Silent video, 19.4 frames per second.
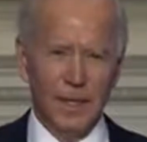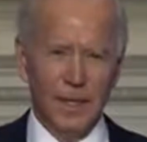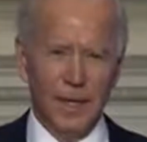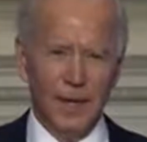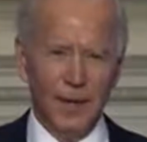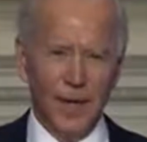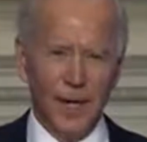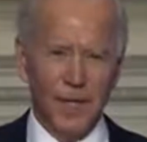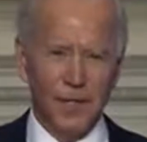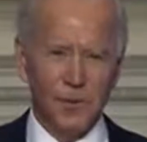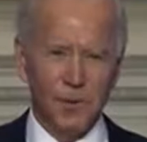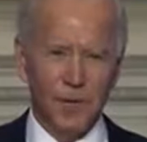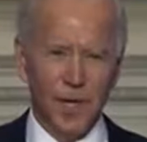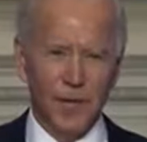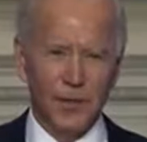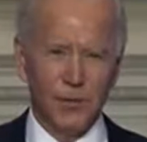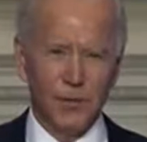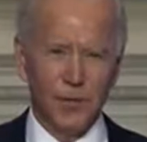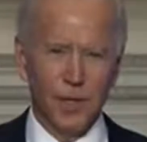And that's
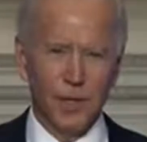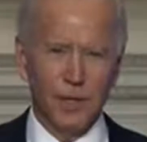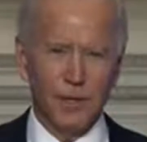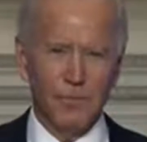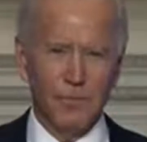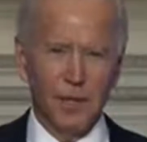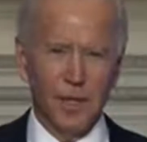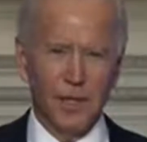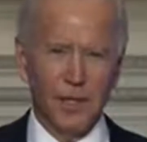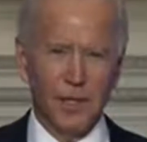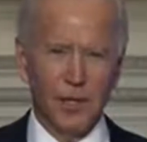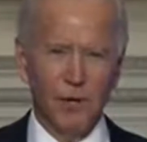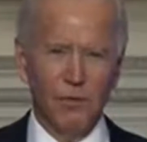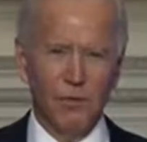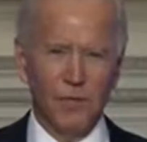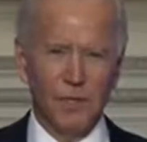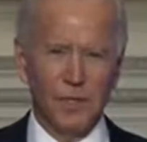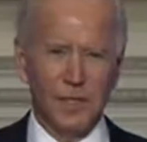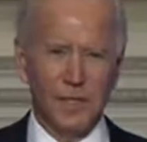why I directed my
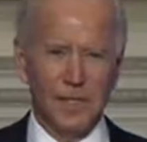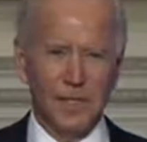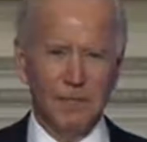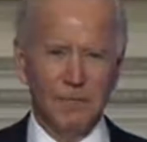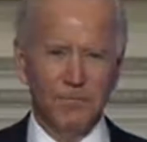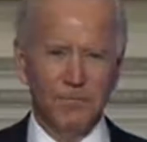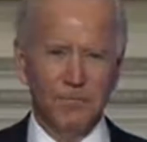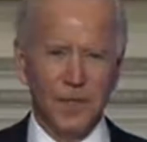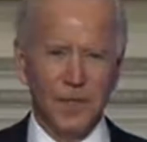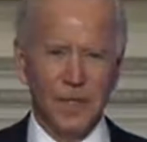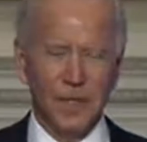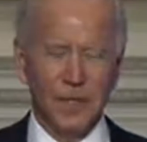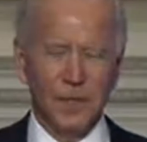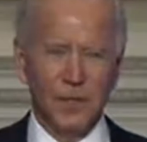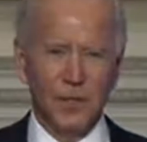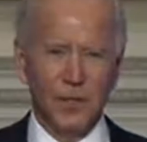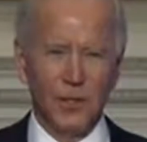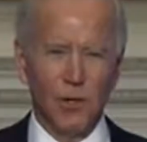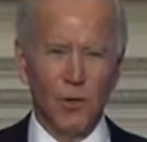COVID team
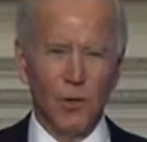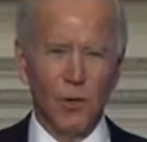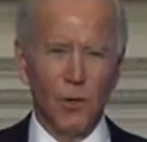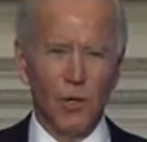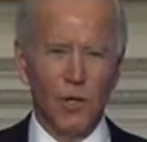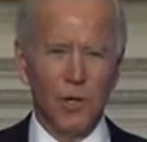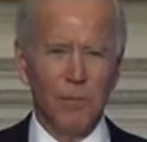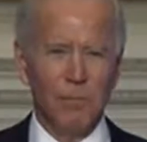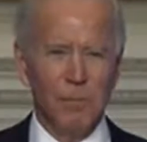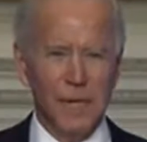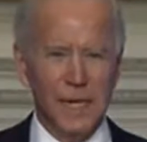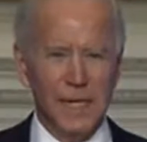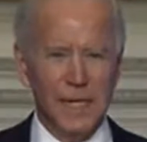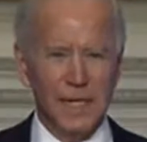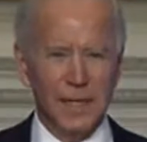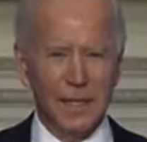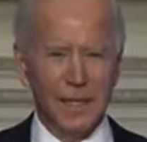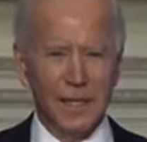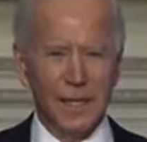to go to work
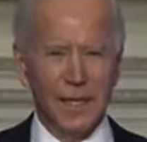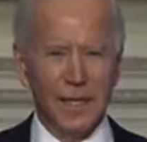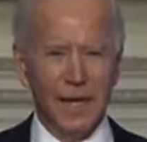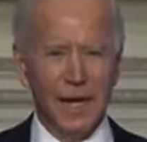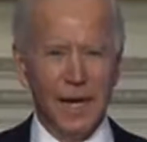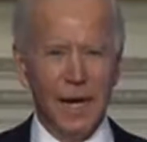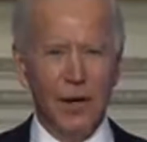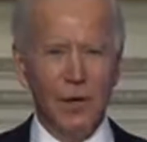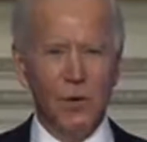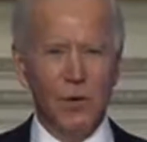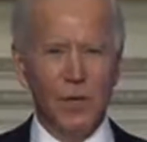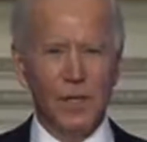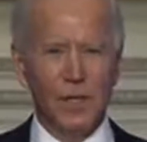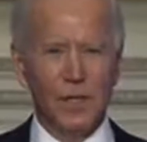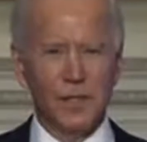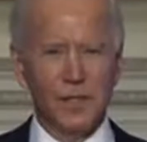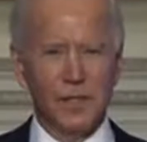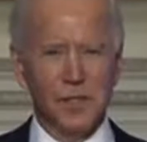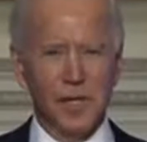immediately on how we
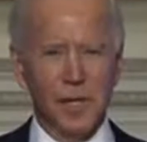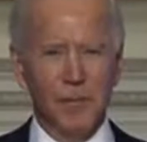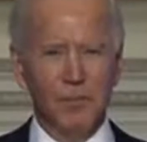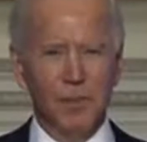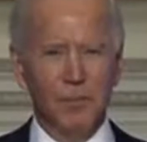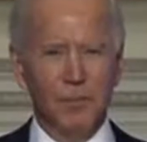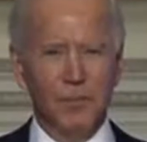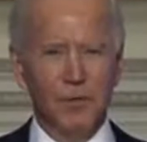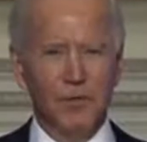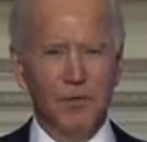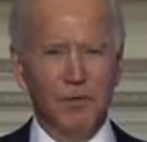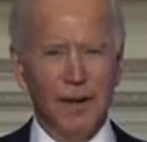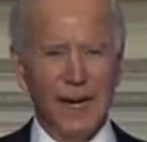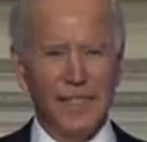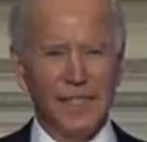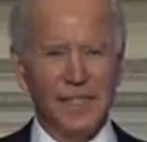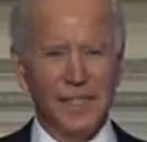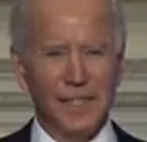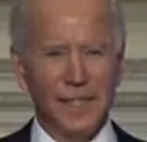could step up the
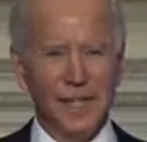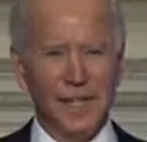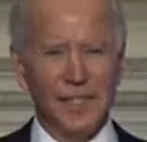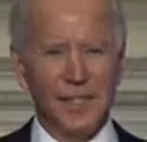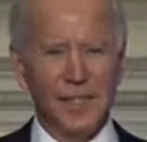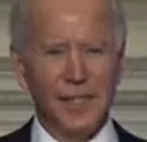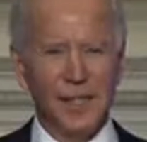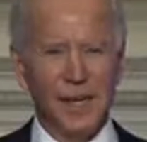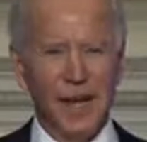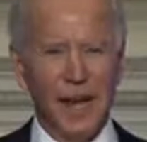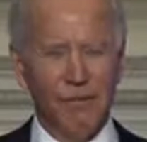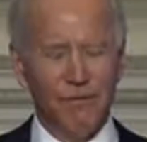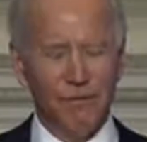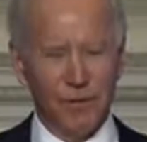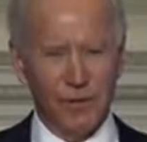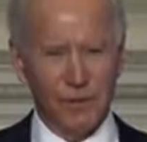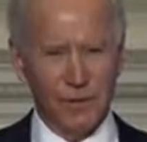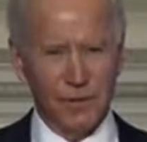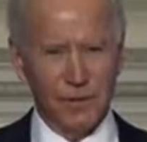vaccination
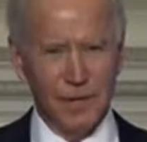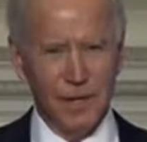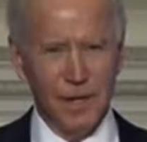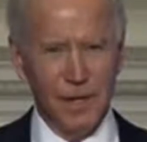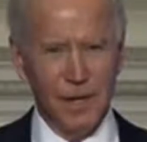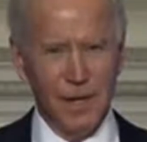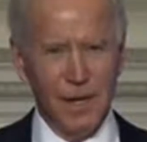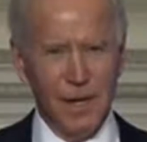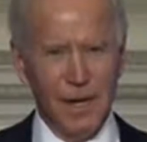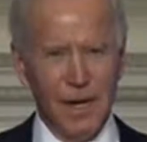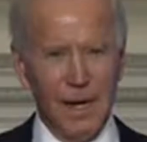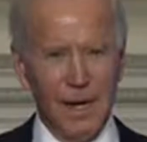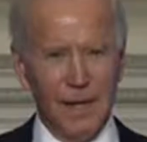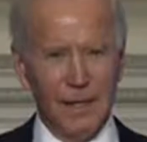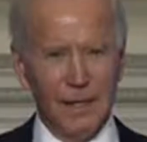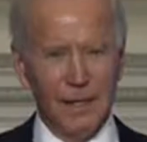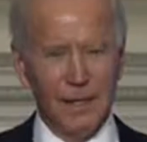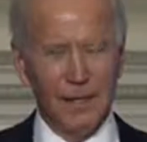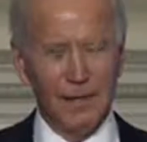effort
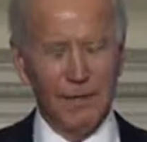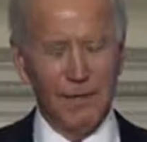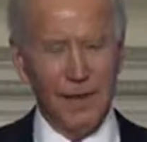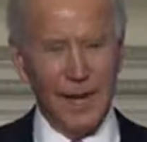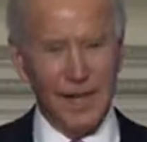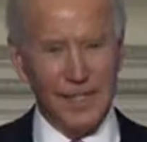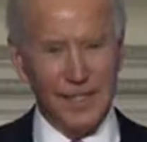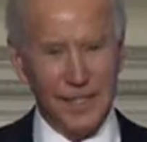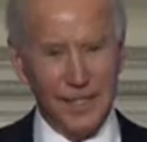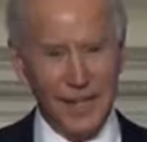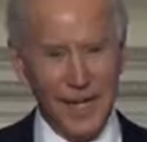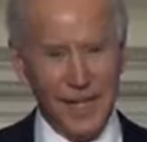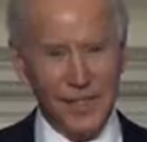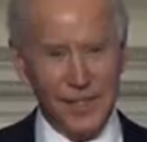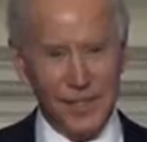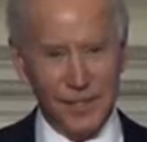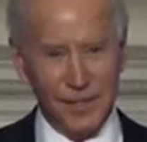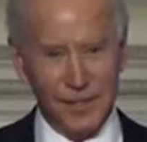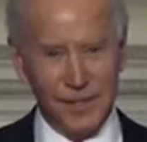and the
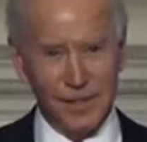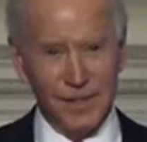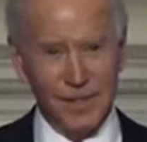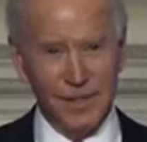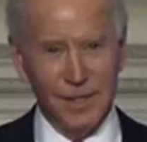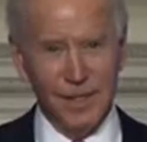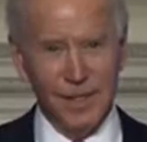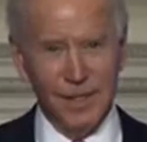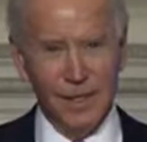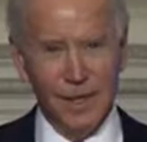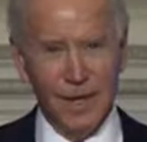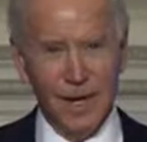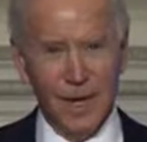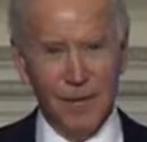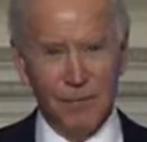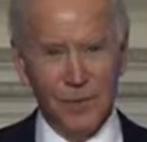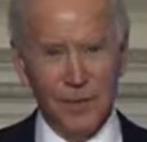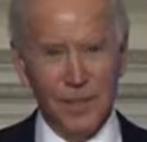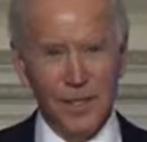vaccinations.
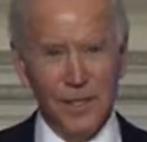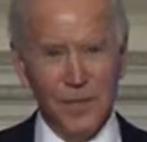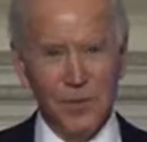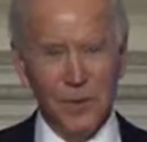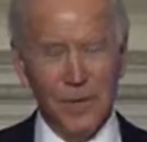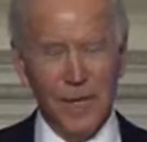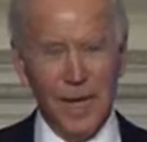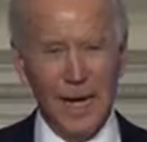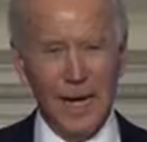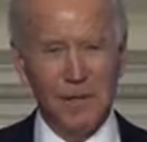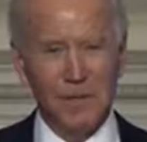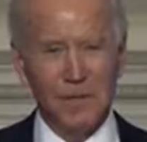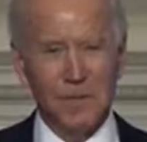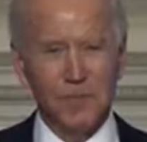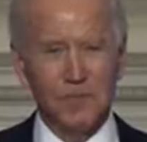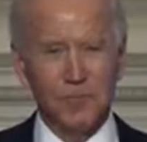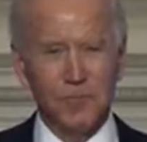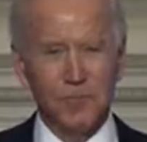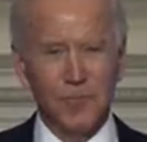I'm pleased to
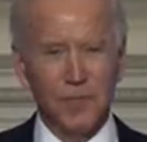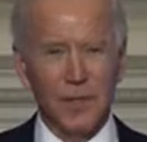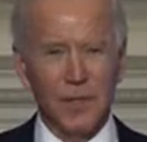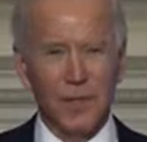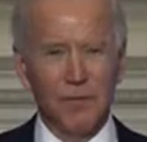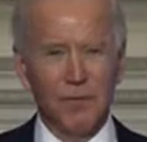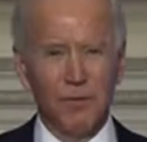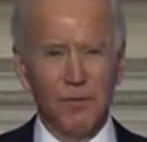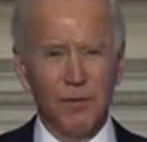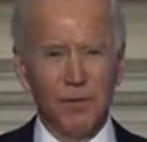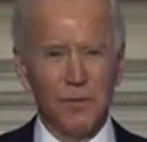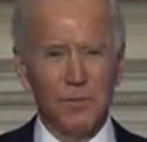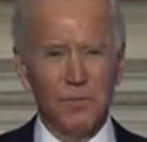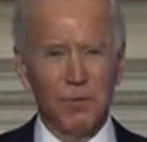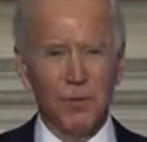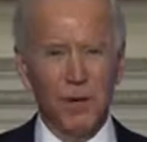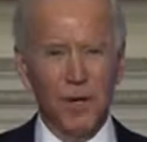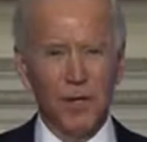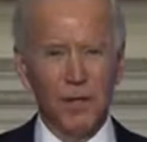announce the
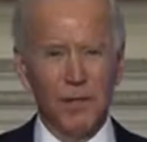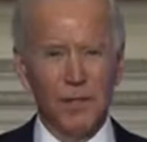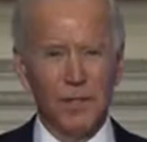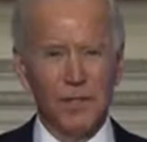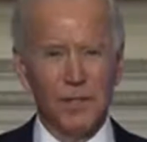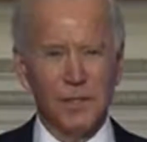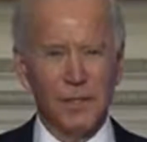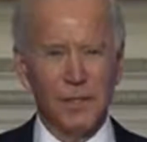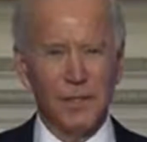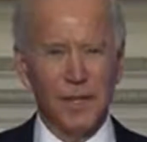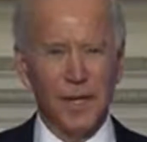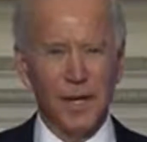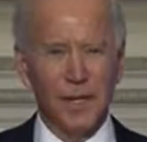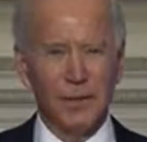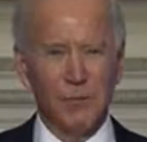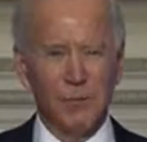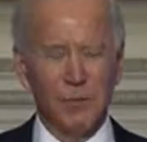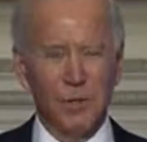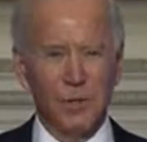first progress in
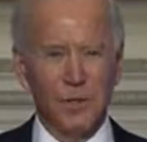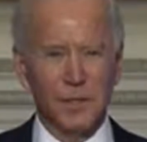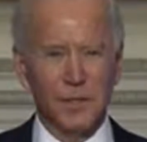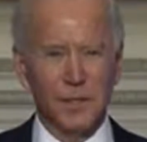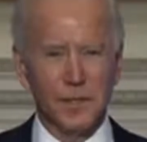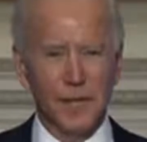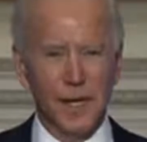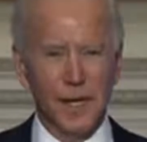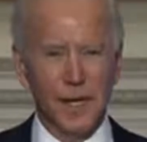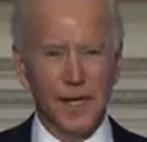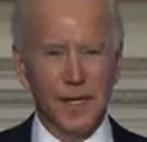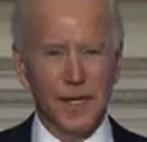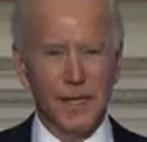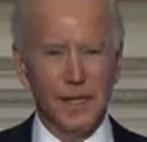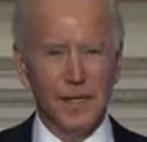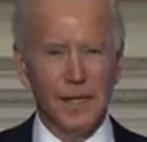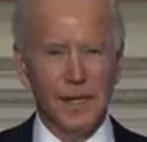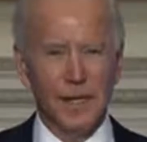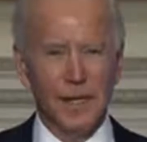that work
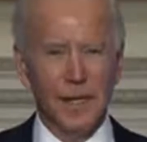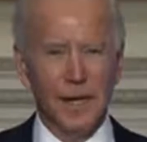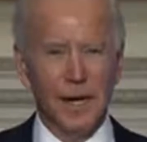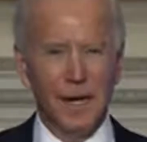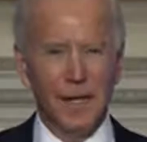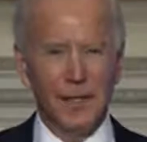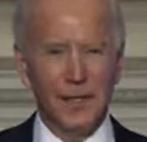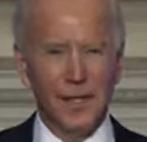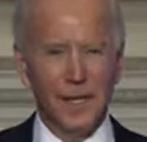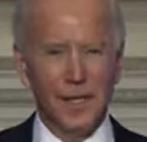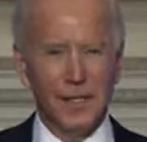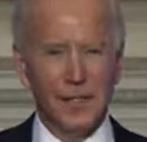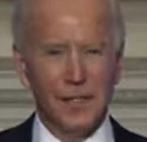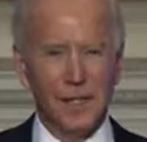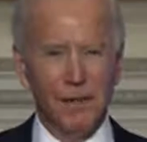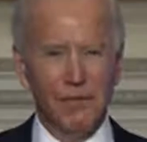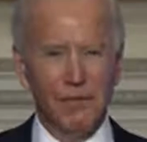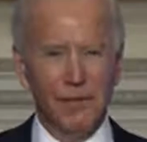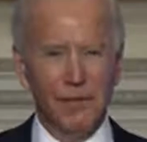today on day
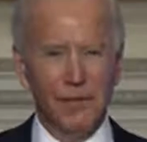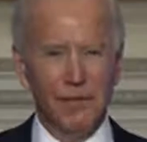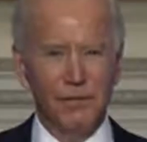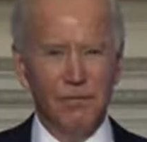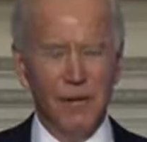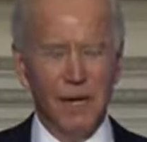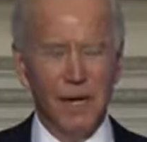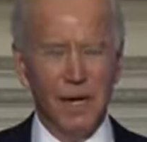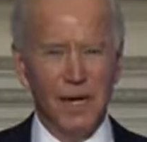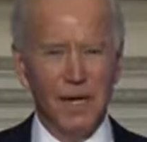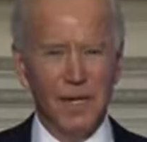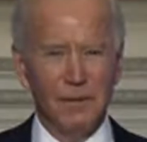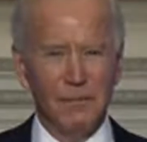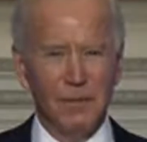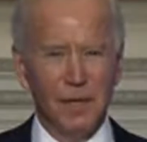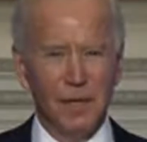7 of my